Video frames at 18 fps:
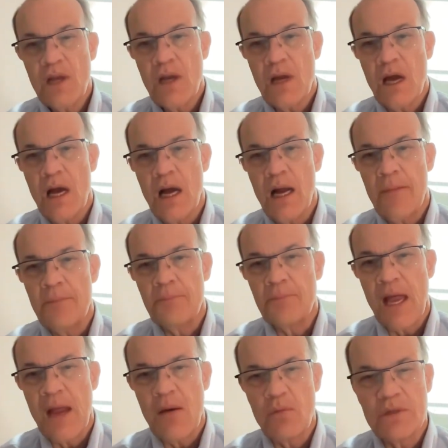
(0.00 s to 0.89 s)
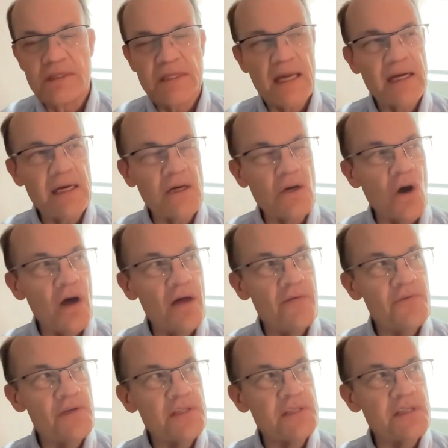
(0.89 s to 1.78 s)
I was in an
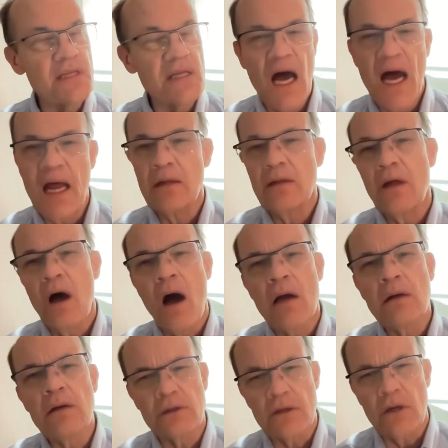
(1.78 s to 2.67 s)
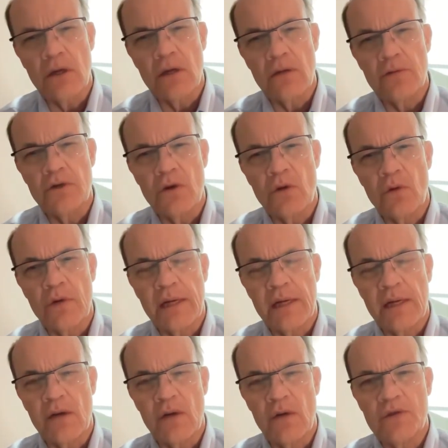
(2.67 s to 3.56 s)
office not long ago doing
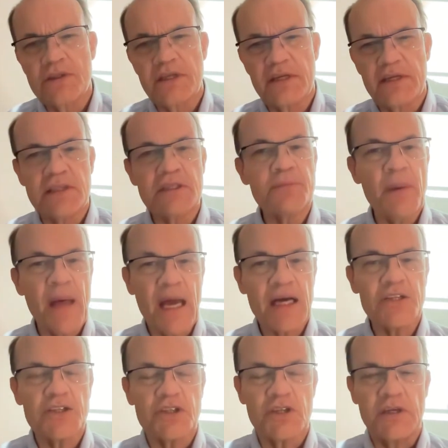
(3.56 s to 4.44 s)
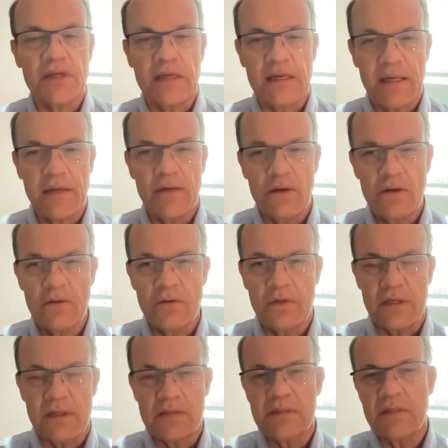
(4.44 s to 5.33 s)
an OSHA inspection, and I
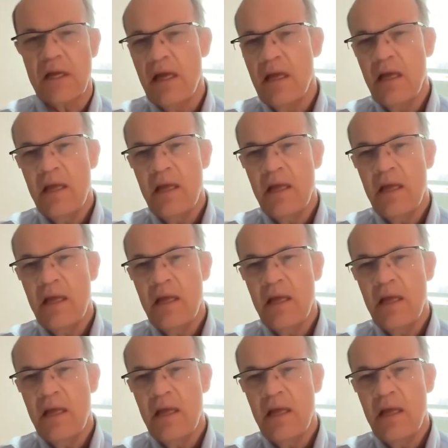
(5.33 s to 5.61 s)
noticed